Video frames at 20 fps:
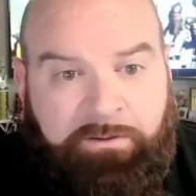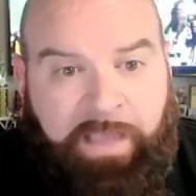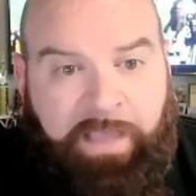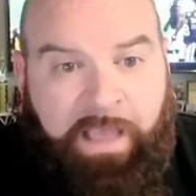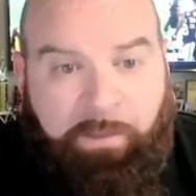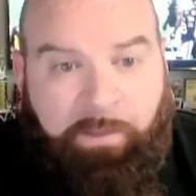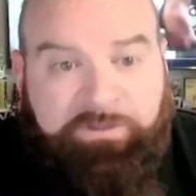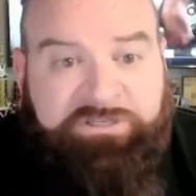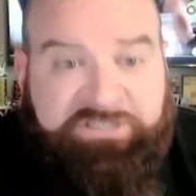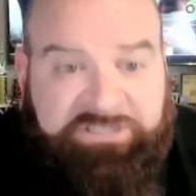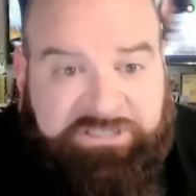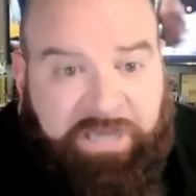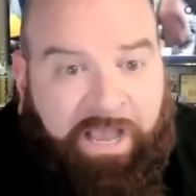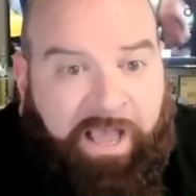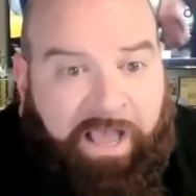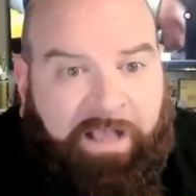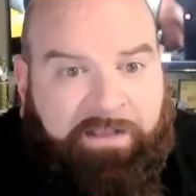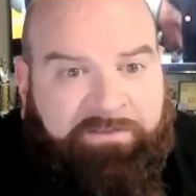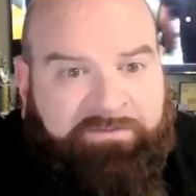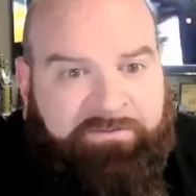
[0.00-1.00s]
I was
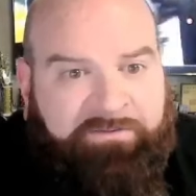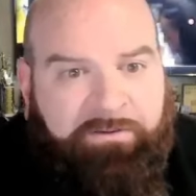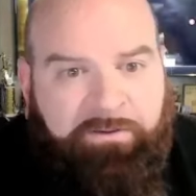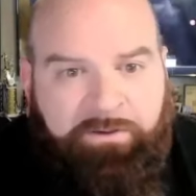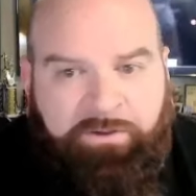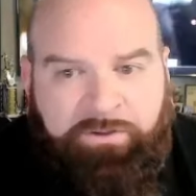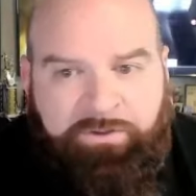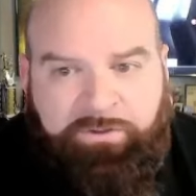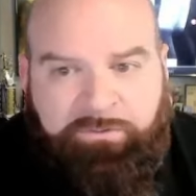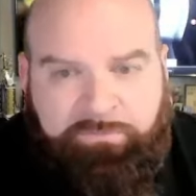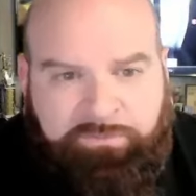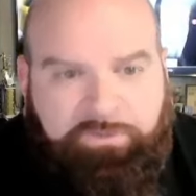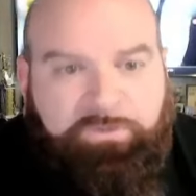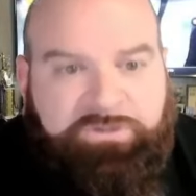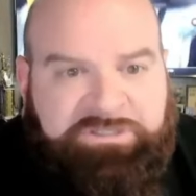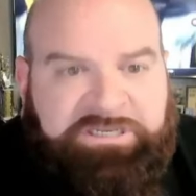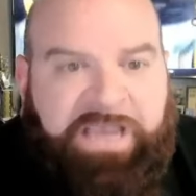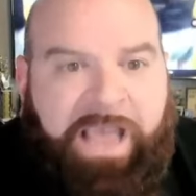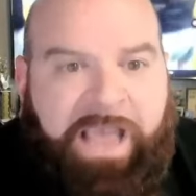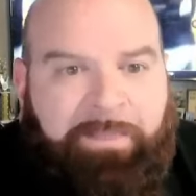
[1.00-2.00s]
shocked. You
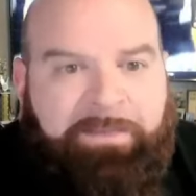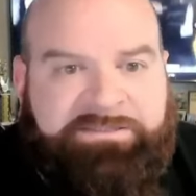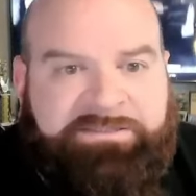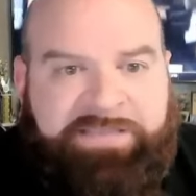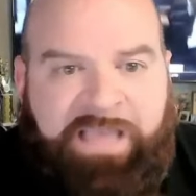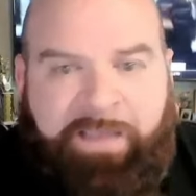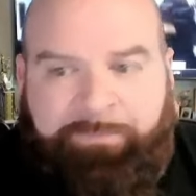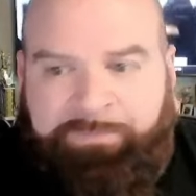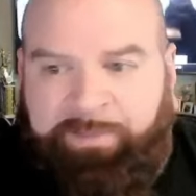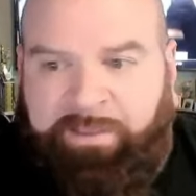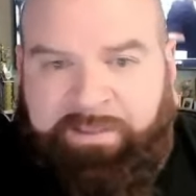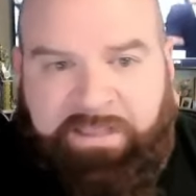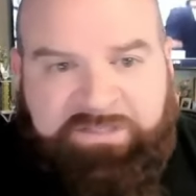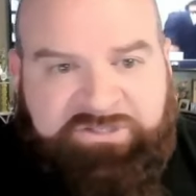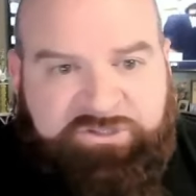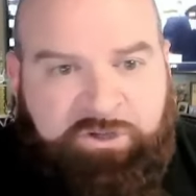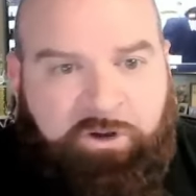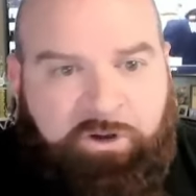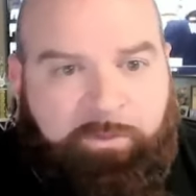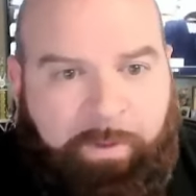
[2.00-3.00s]
challenged that play.
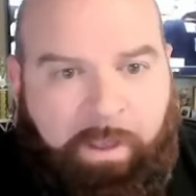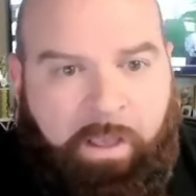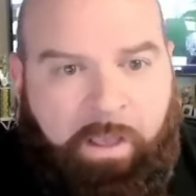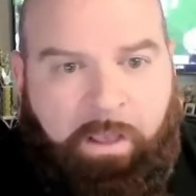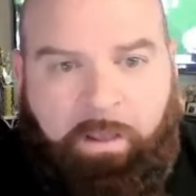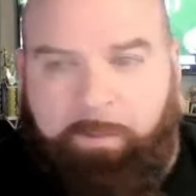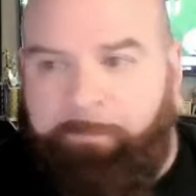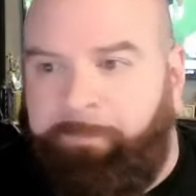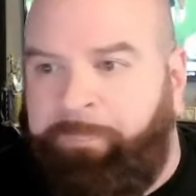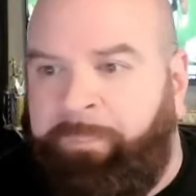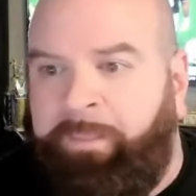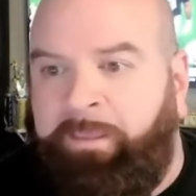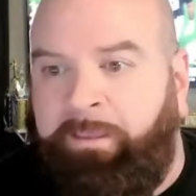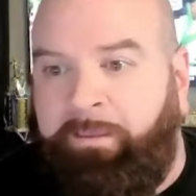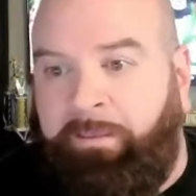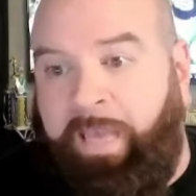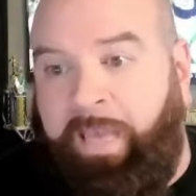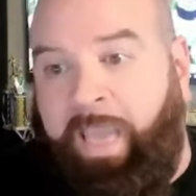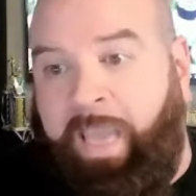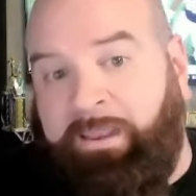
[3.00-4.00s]
That's your ball.
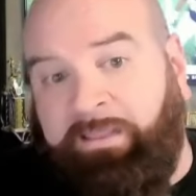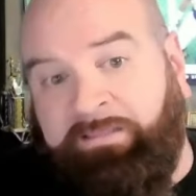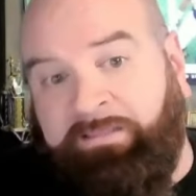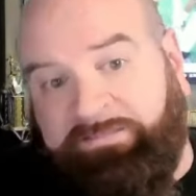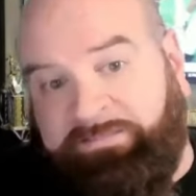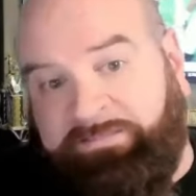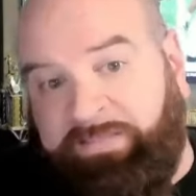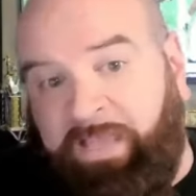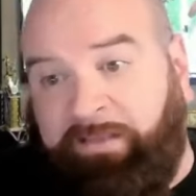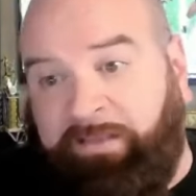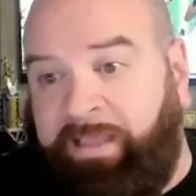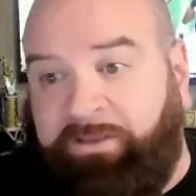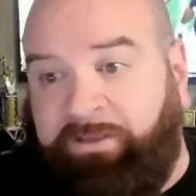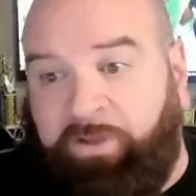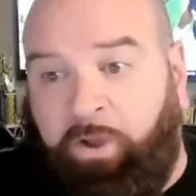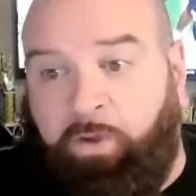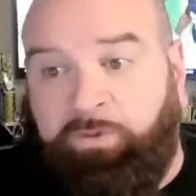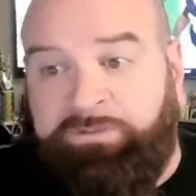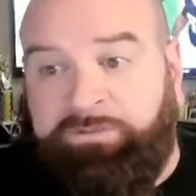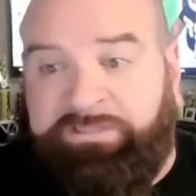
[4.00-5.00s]
And instead, they
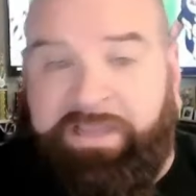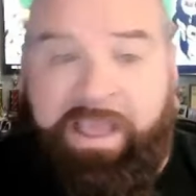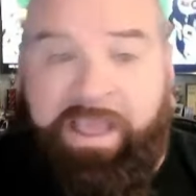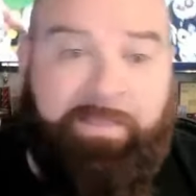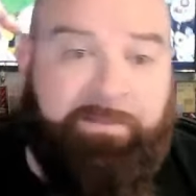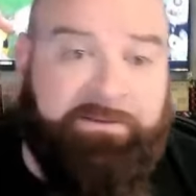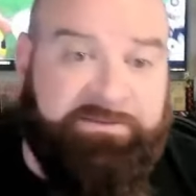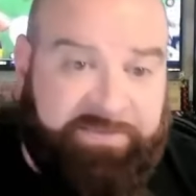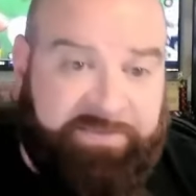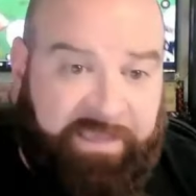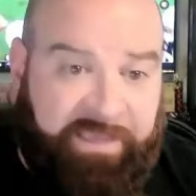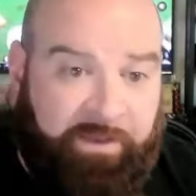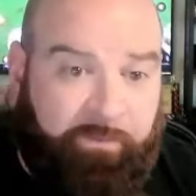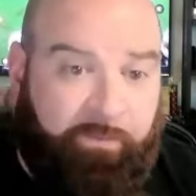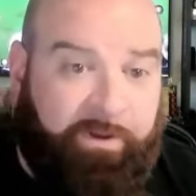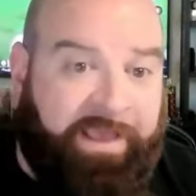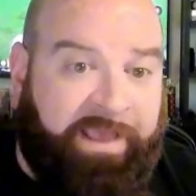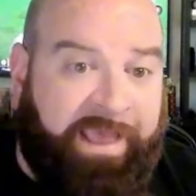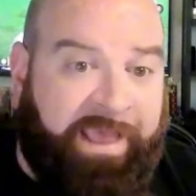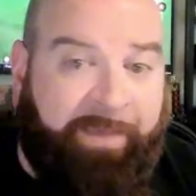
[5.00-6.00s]
don't challenge it. And
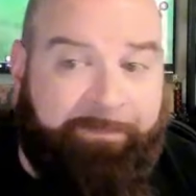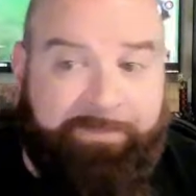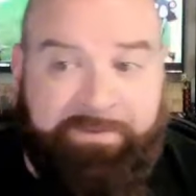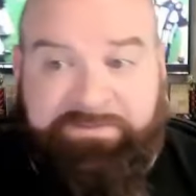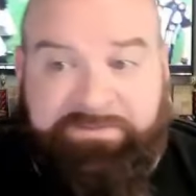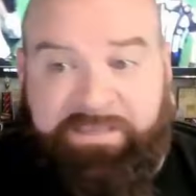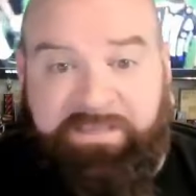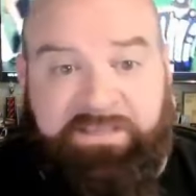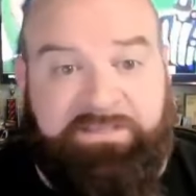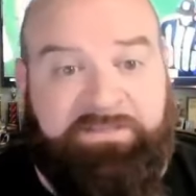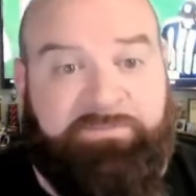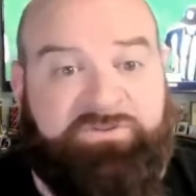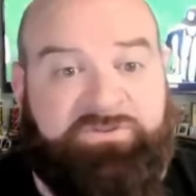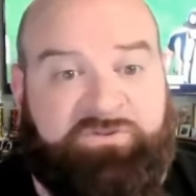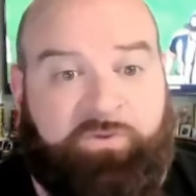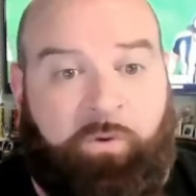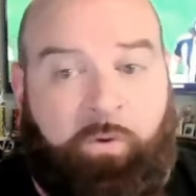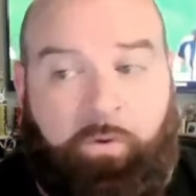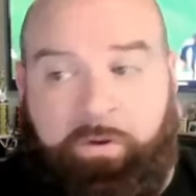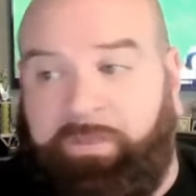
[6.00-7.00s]
what happens? They end up
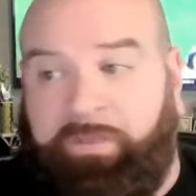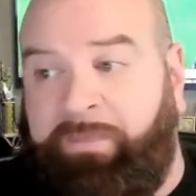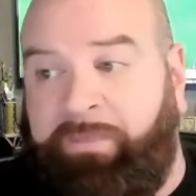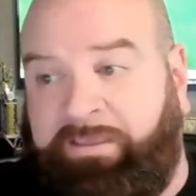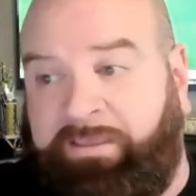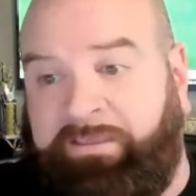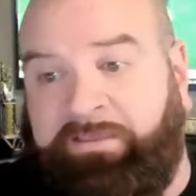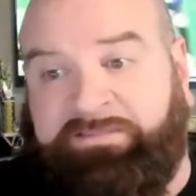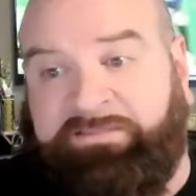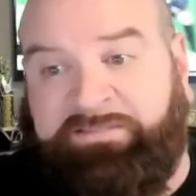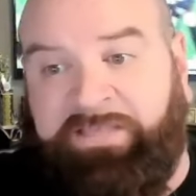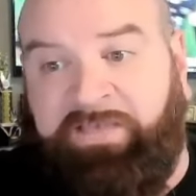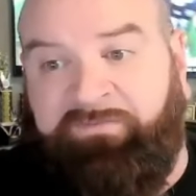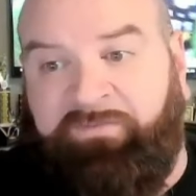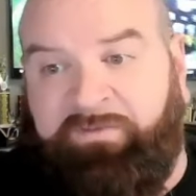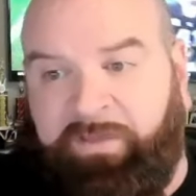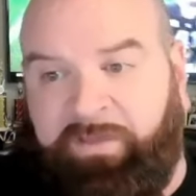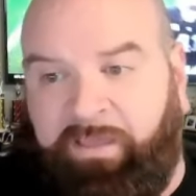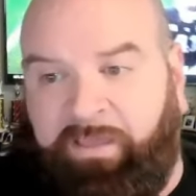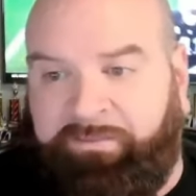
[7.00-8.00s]
scoring and making it
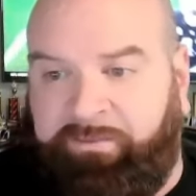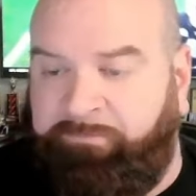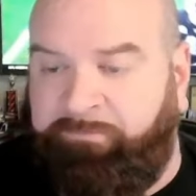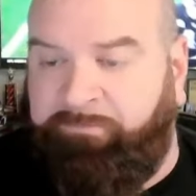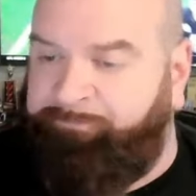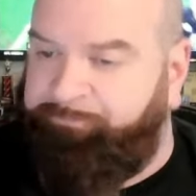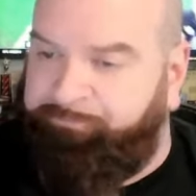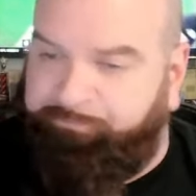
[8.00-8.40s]
7-0.